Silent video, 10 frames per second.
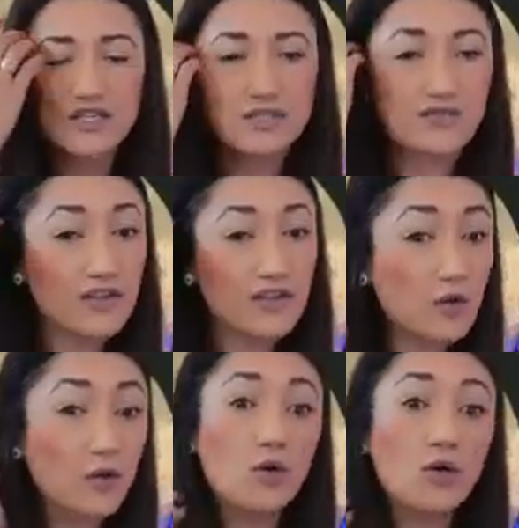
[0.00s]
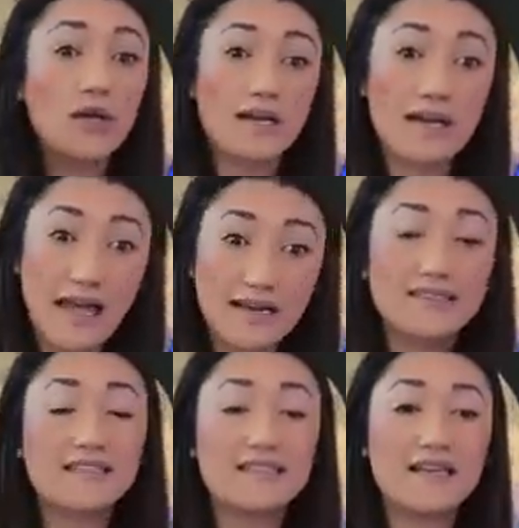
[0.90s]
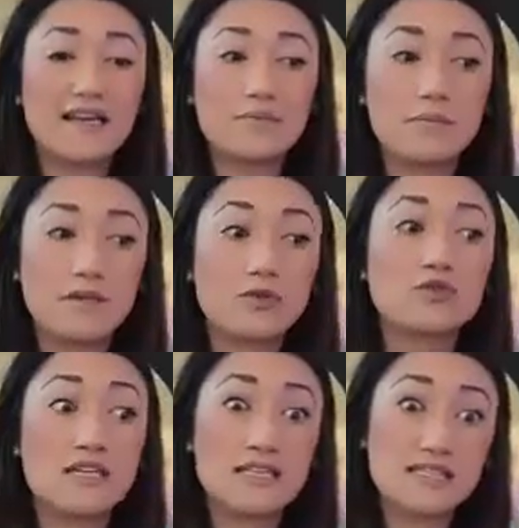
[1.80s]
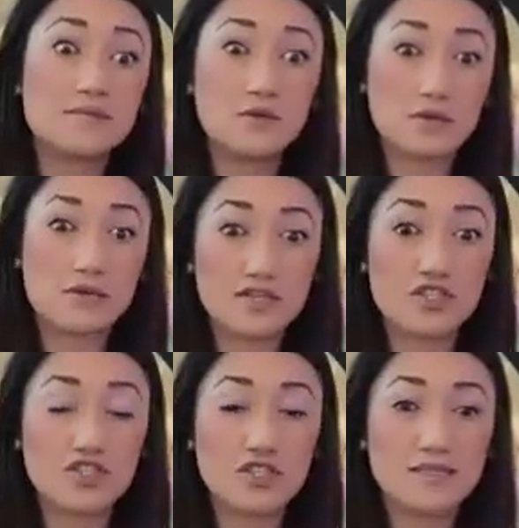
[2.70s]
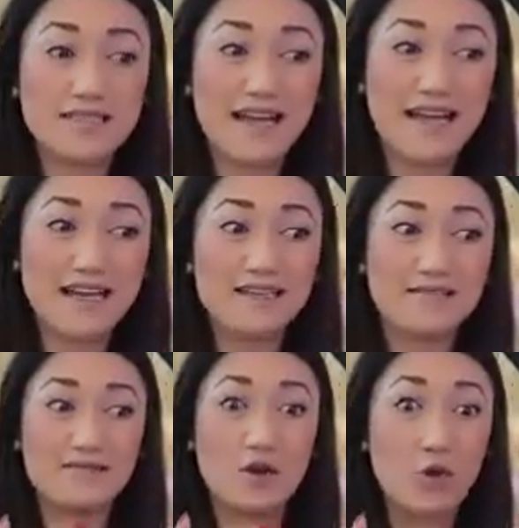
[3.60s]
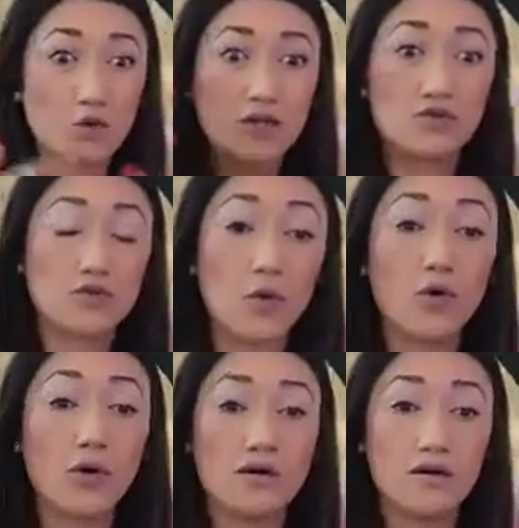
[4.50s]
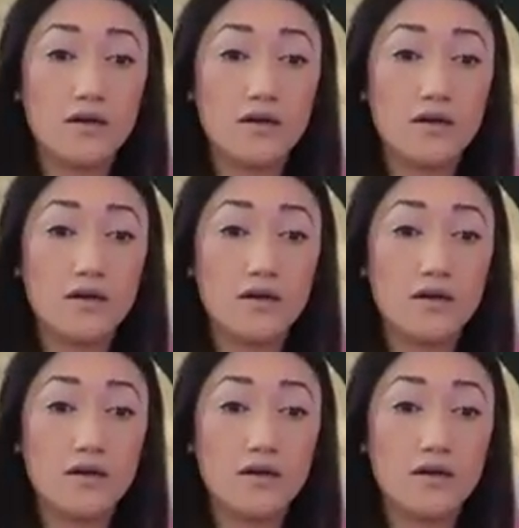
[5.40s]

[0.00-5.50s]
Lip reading: to feel connected and build intimate relationships. That goes out the door.